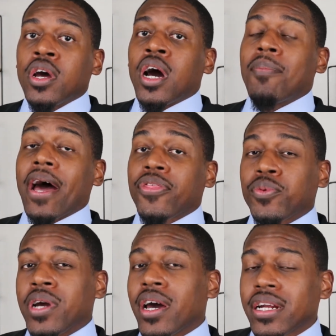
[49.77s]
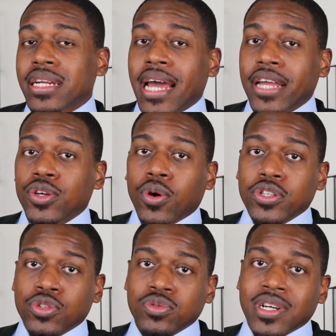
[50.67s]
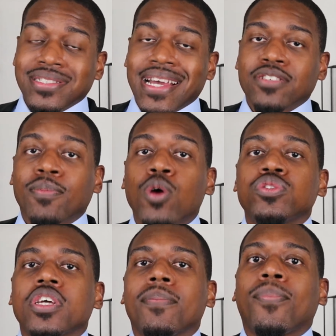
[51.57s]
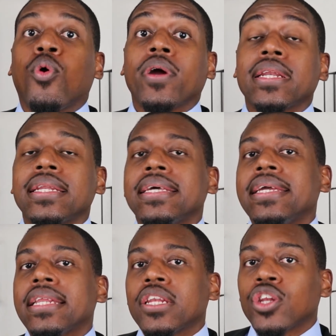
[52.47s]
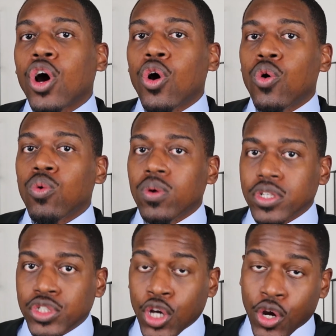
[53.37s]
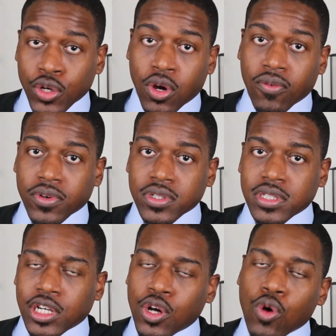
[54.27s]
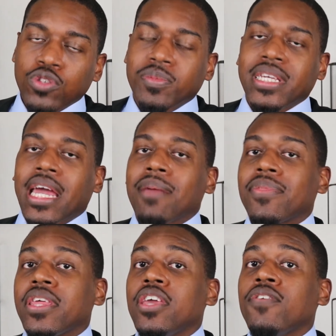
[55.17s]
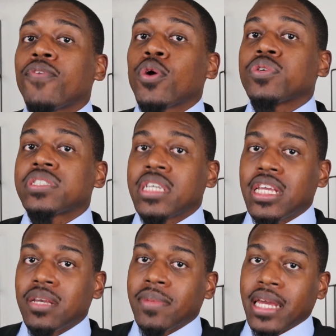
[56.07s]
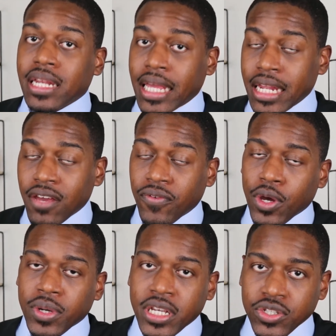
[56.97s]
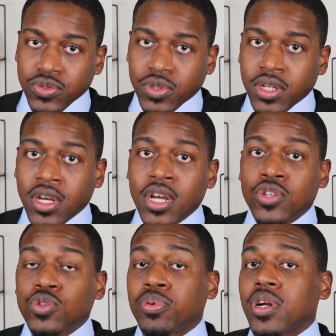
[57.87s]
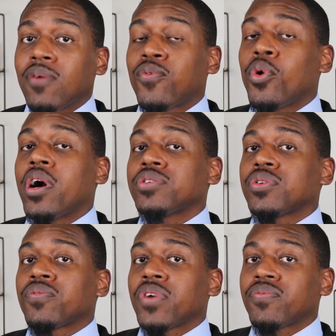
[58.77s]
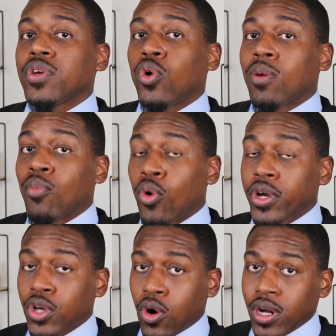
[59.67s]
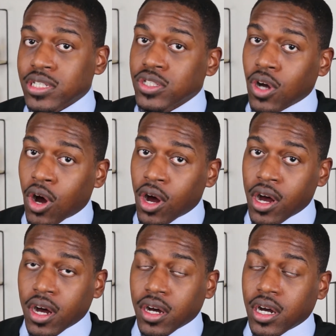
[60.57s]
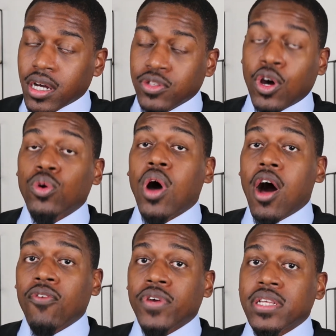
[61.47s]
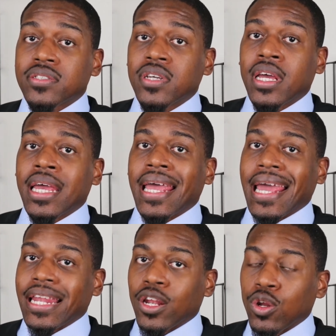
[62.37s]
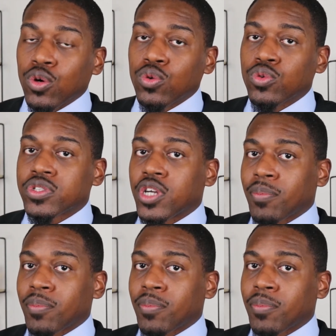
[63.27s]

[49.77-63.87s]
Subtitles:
About 309 yards, 2 touchdowns. Most importantly, no turnovers. The Colts became the first team in NFL history to put up 450 or more yards total offense and lose their